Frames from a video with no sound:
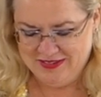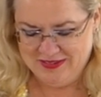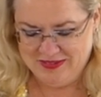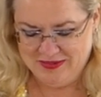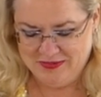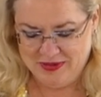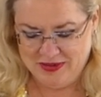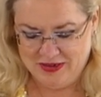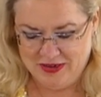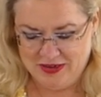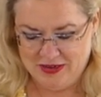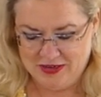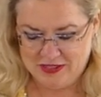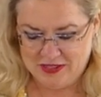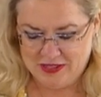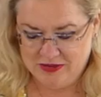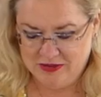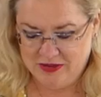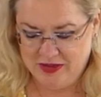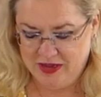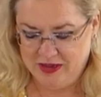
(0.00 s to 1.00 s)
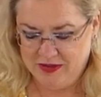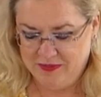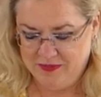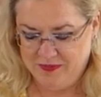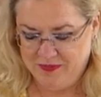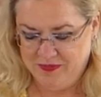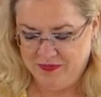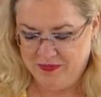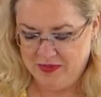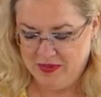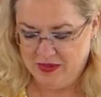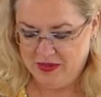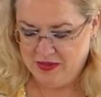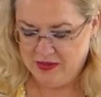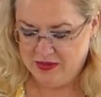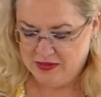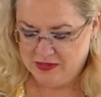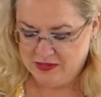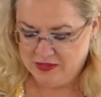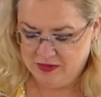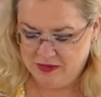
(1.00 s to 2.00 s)
Oh my gosh, okay.
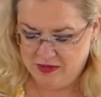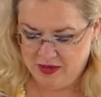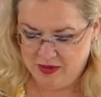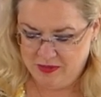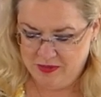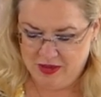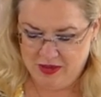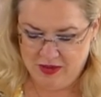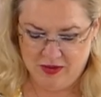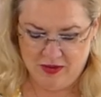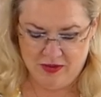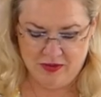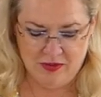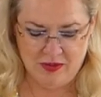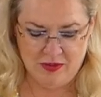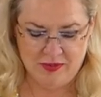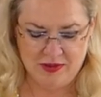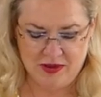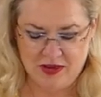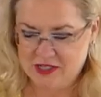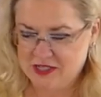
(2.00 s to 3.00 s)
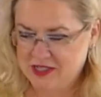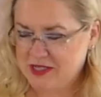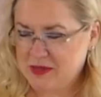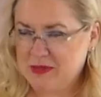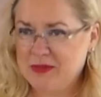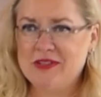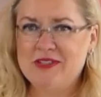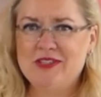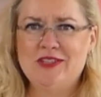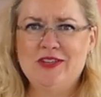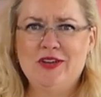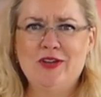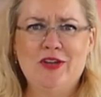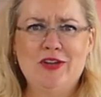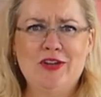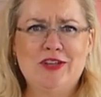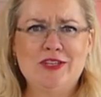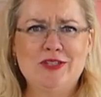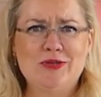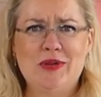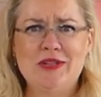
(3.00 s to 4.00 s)
So there we go. Oh my gosh, it smells so good,
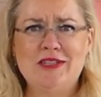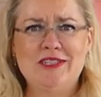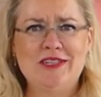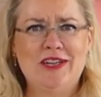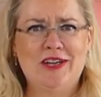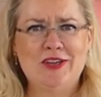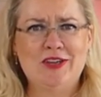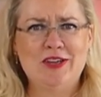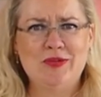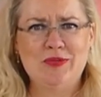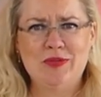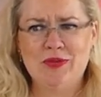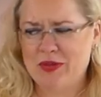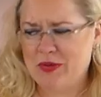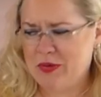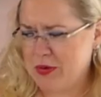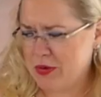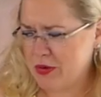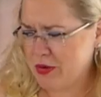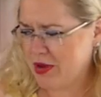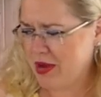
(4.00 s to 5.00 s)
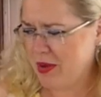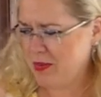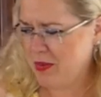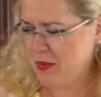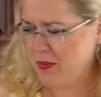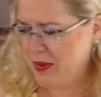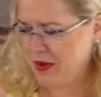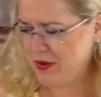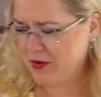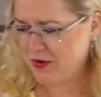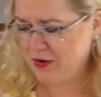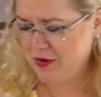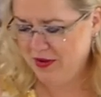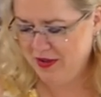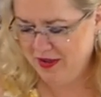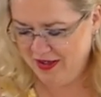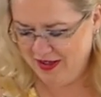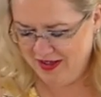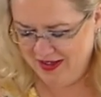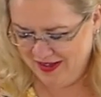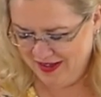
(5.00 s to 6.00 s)
because what's not good with a quarter cup of butter?
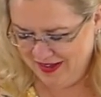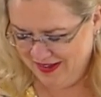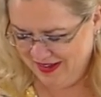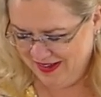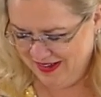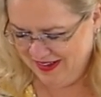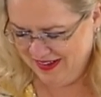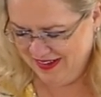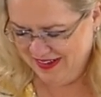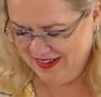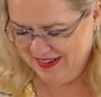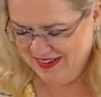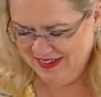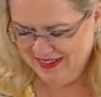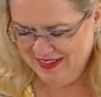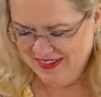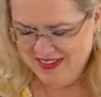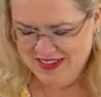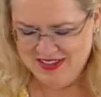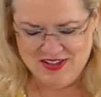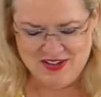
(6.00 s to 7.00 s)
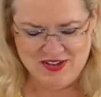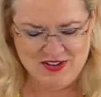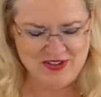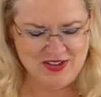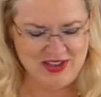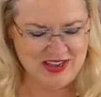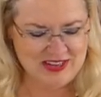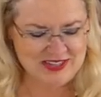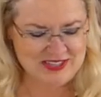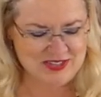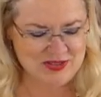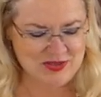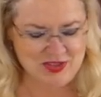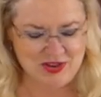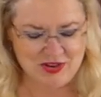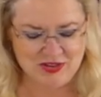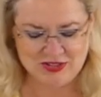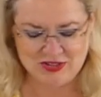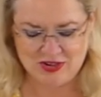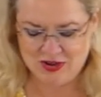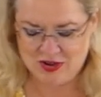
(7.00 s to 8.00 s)
Okay, so
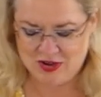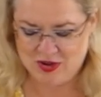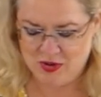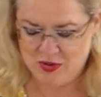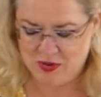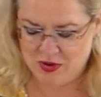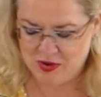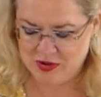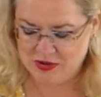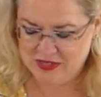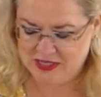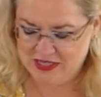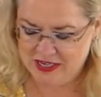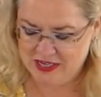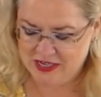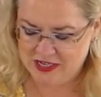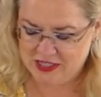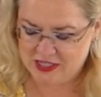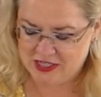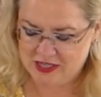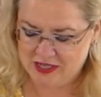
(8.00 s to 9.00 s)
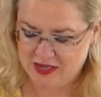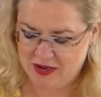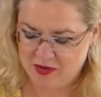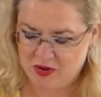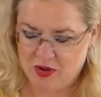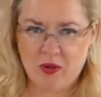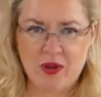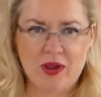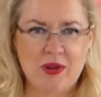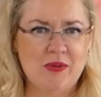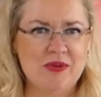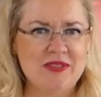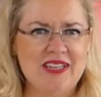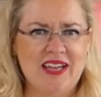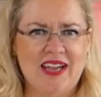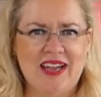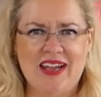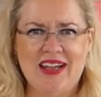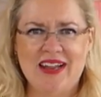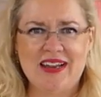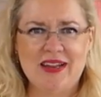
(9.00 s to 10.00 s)
there's our corn dish. How quick was
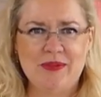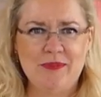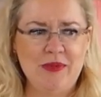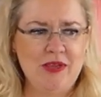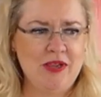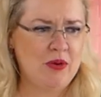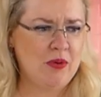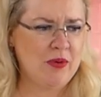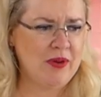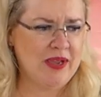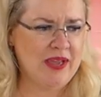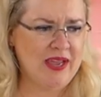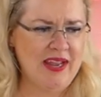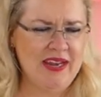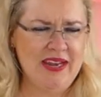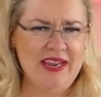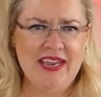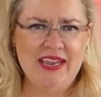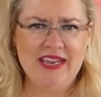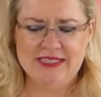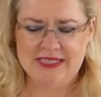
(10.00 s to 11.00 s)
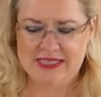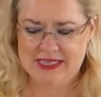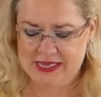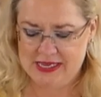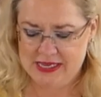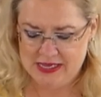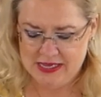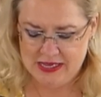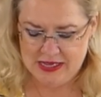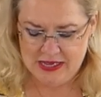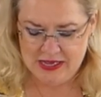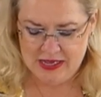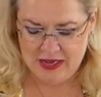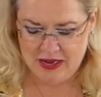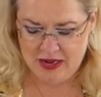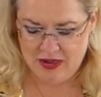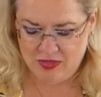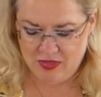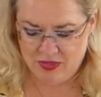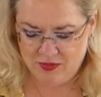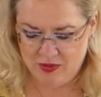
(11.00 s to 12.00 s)
that? I mean, quick and easy.
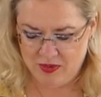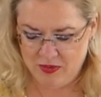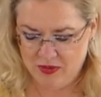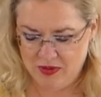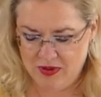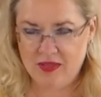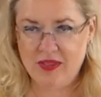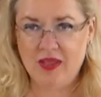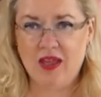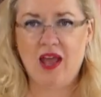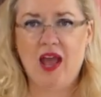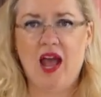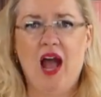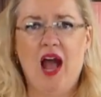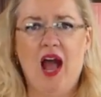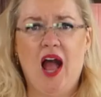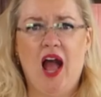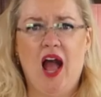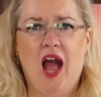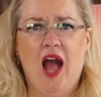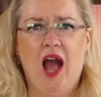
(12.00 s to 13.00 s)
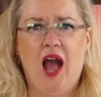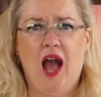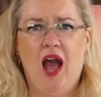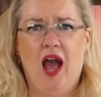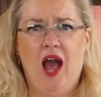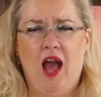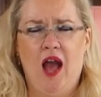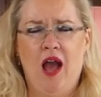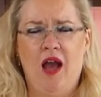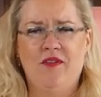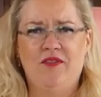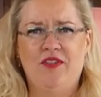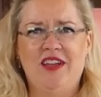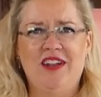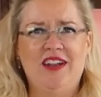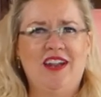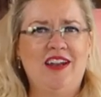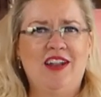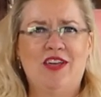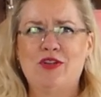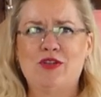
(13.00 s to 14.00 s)
And throw it in the oven.
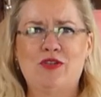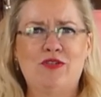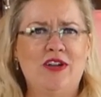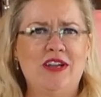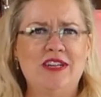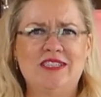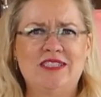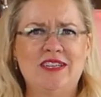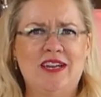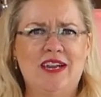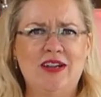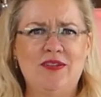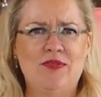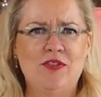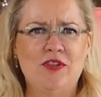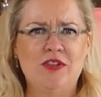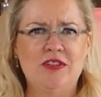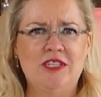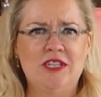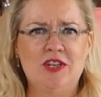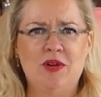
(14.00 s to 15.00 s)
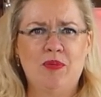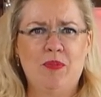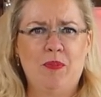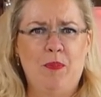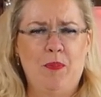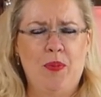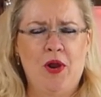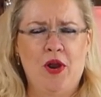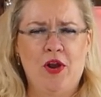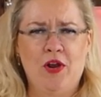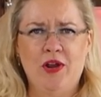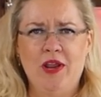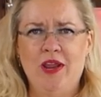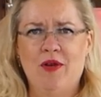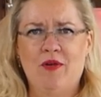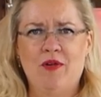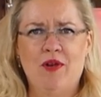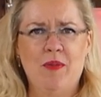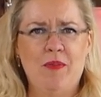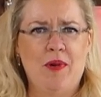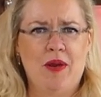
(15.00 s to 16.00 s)
Another great side for a dinner party
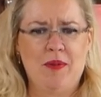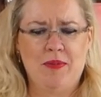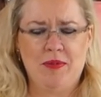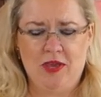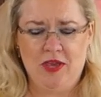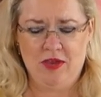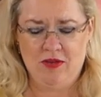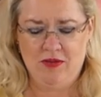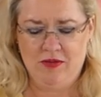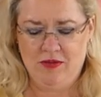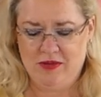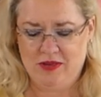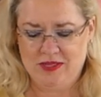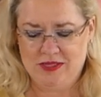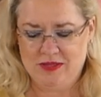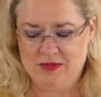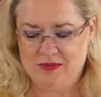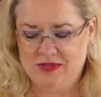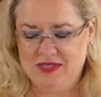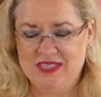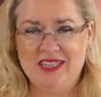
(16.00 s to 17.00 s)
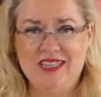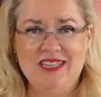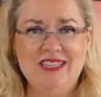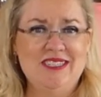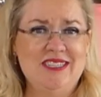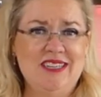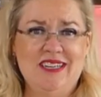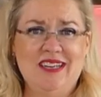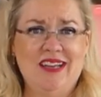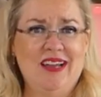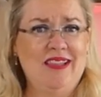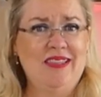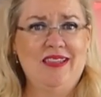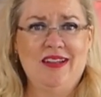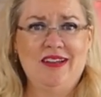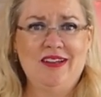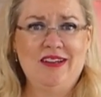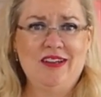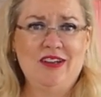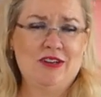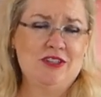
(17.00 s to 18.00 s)
or a barbecue, because it was easy. And
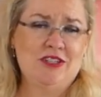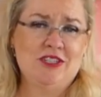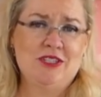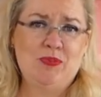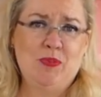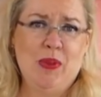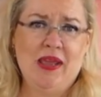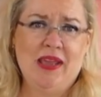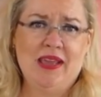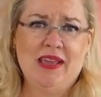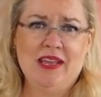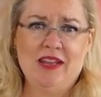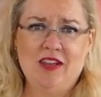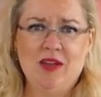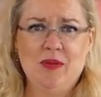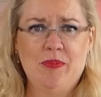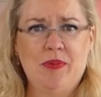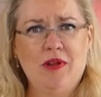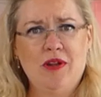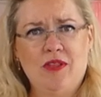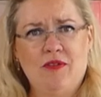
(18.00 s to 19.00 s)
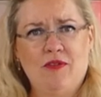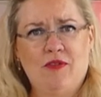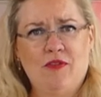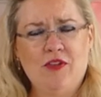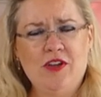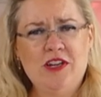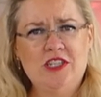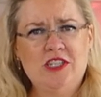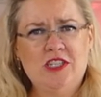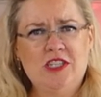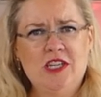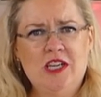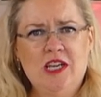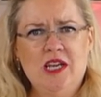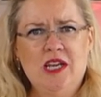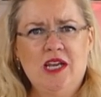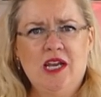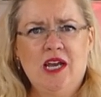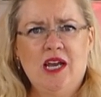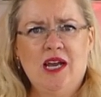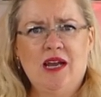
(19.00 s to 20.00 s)
then you just bake it. You can put it in the fridge
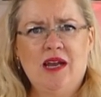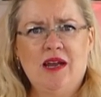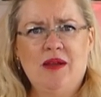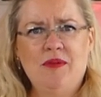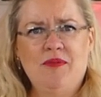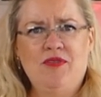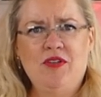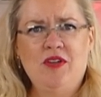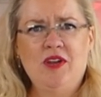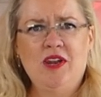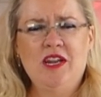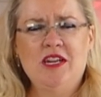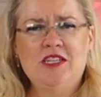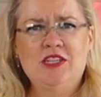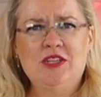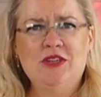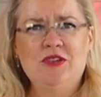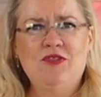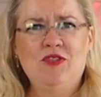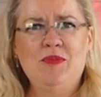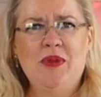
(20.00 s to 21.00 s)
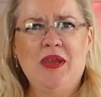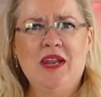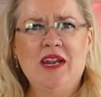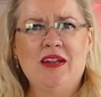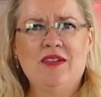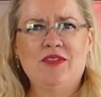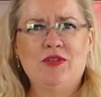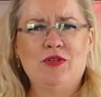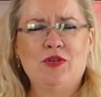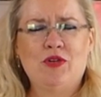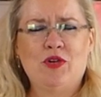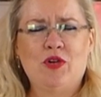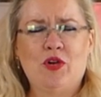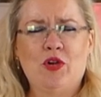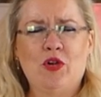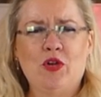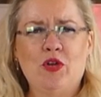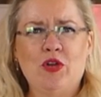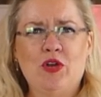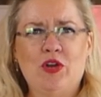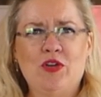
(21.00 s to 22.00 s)
uh, if you needed to, if you made it a little
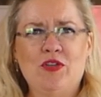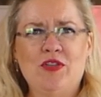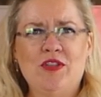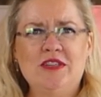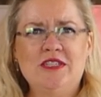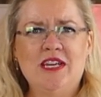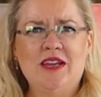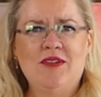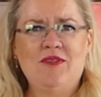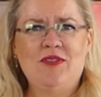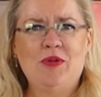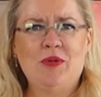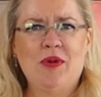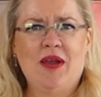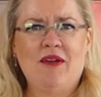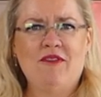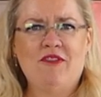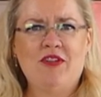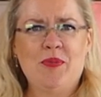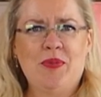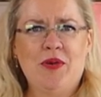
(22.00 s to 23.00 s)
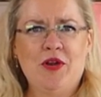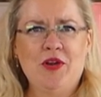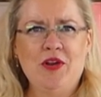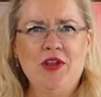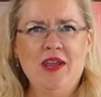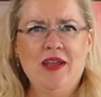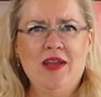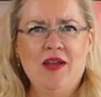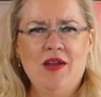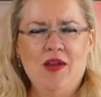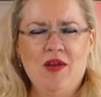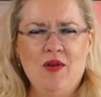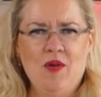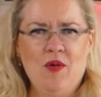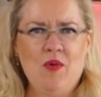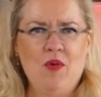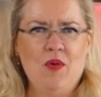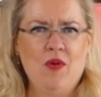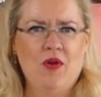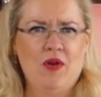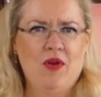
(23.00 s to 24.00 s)
earlier in the day if you were having a party.
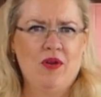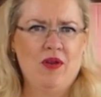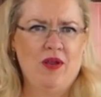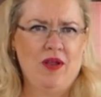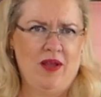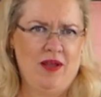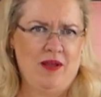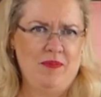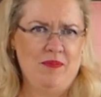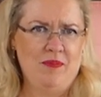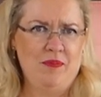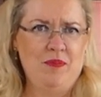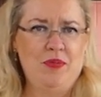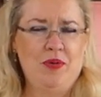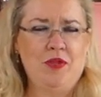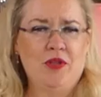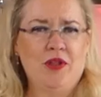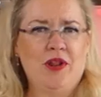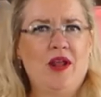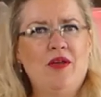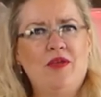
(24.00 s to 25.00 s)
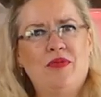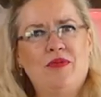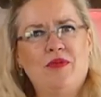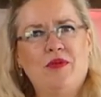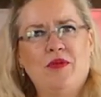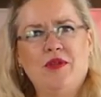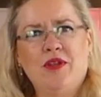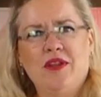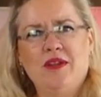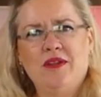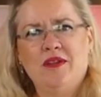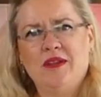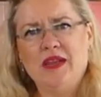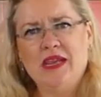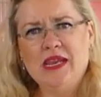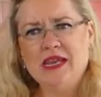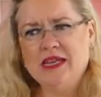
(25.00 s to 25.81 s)
Or um, pull it out, throw it in.